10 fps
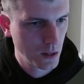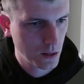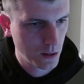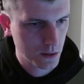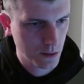
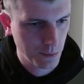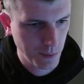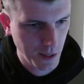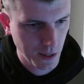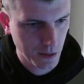Let's come
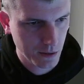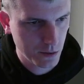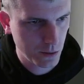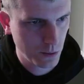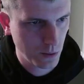back
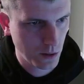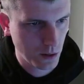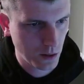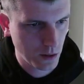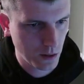to
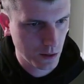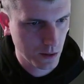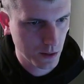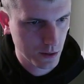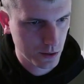our
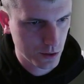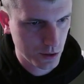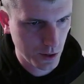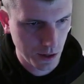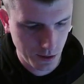
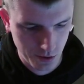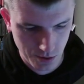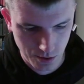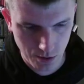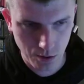exchange
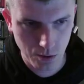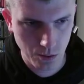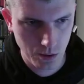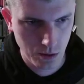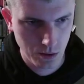code